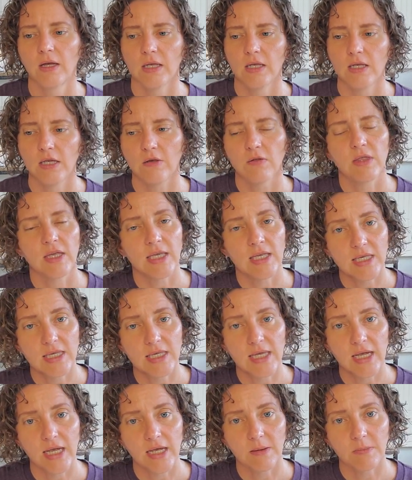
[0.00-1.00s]
So these
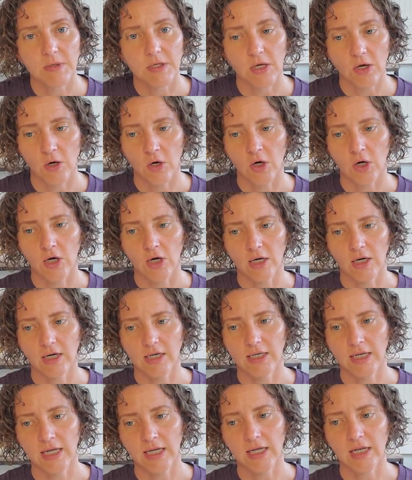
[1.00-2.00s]
steps are
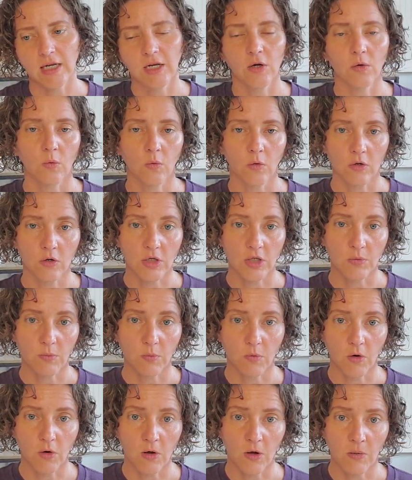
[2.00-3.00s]
taken in order to
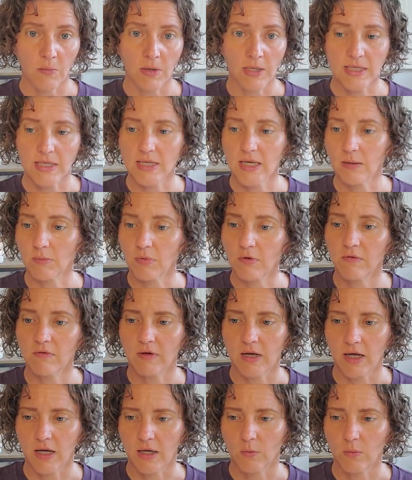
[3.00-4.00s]
promise and
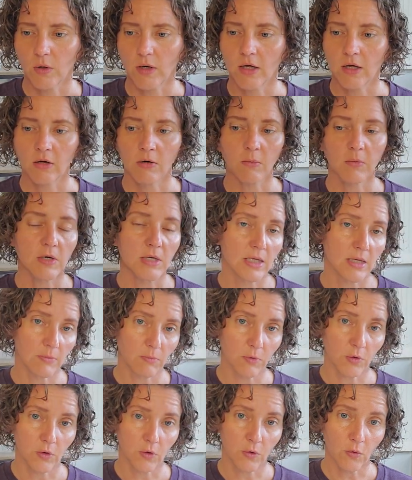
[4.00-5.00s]
provide 100%
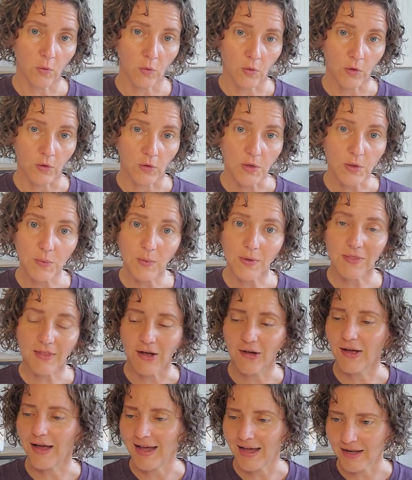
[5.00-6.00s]
pure oils
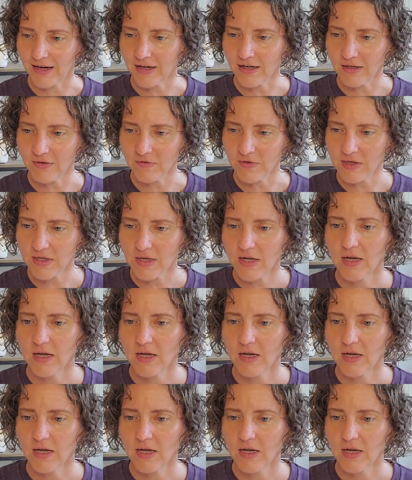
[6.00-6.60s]
without additives,